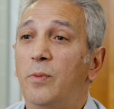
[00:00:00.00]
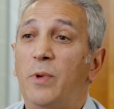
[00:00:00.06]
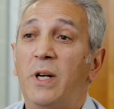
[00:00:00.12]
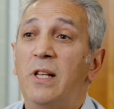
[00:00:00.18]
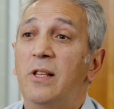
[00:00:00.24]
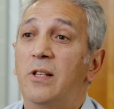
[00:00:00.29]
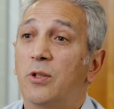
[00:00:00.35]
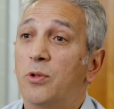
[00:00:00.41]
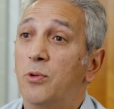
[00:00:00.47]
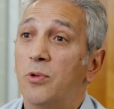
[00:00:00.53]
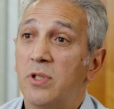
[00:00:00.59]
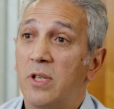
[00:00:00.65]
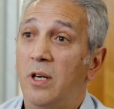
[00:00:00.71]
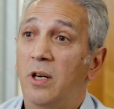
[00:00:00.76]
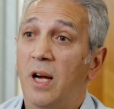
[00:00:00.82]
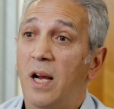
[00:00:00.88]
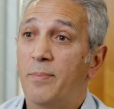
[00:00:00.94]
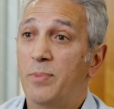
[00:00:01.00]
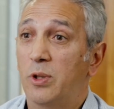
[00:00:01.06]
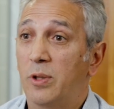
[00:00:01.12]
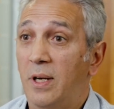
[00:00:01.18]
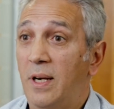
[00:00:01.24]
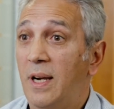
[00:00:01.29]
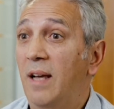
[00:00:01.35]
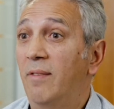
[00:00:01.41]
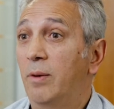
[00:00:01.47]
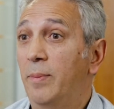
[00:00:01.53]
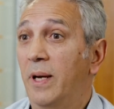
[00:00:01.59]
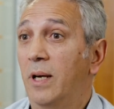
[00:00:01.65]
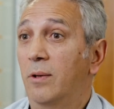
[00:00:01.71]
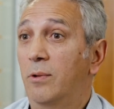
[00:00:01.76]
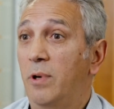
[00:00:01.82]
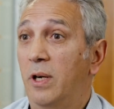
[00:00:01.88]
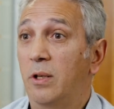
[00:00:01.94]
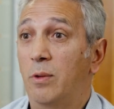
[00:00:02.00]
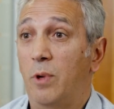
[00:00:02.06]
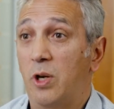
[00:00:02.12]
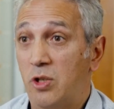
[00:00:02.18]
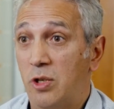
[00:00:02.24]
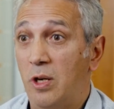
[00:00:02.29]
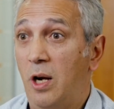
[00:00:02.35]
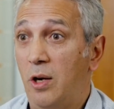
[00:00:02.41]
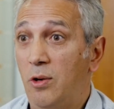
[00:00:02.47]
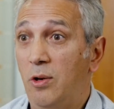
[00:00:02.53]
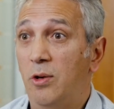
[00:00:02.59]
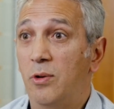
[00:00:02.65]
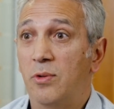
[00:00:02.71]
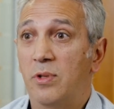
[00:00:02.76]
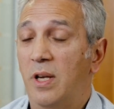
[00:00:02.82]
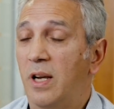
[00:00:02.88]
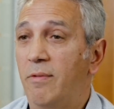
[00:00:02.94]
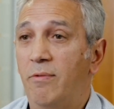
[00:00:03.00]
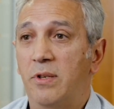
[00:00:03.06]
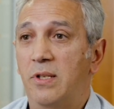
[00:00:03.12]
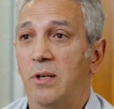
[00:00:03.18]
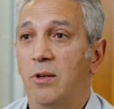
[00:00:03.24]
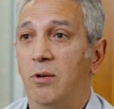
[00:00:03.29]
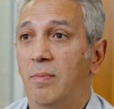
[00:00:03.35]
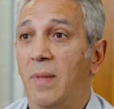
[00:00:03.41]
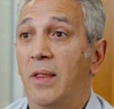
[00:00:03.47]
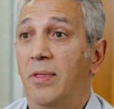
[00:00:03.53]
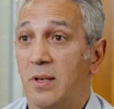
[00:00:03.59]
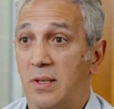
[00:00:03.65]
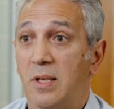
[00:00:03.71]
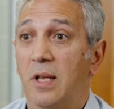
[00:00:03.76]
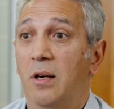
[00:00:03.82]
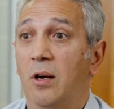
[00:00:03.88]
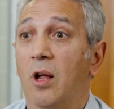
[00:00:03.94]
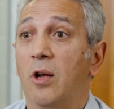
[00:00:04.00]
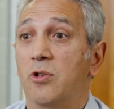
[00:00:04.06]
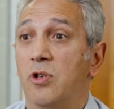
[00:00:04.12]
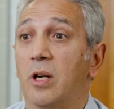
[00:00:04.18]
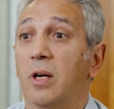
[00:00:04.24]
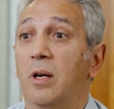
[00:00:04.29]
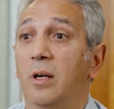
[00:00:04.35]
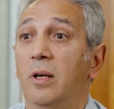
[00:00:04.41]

One of the tools that I absolutely love about CreditorWatch and I use every single month is DebtorLogic.